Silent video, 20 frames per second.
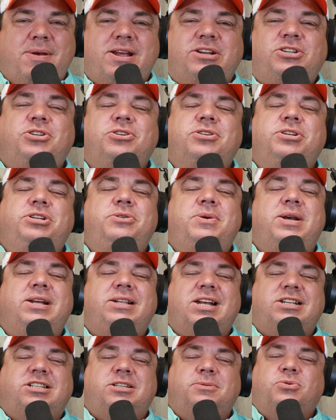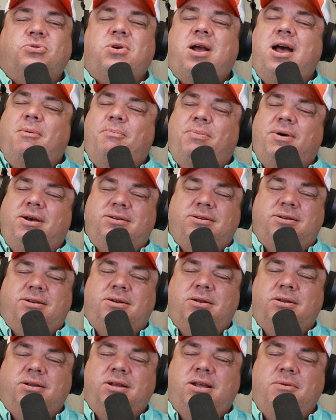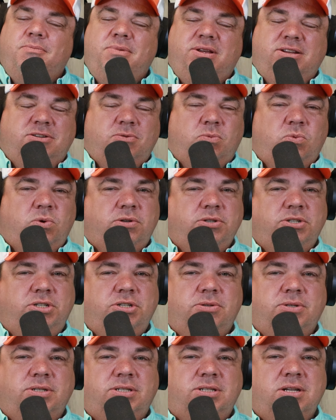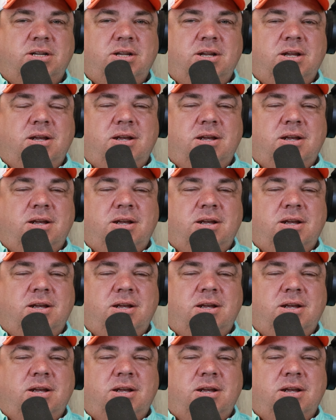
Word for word: make sure you hit that subscribe button. It means the world to us.